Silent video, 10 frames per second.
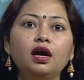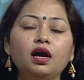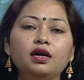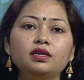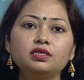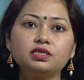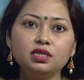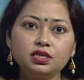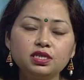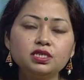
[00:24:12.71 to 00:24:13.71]
and
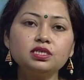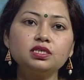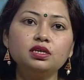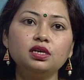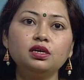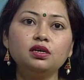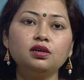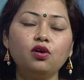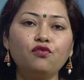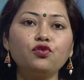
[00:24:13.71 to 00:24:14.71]
it is
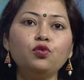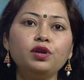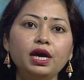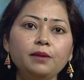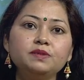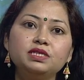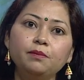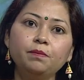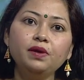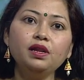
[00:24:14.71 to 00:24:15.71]
uh, of two types
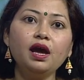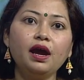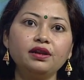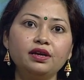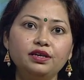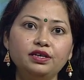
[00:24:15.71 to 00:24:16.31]
simple and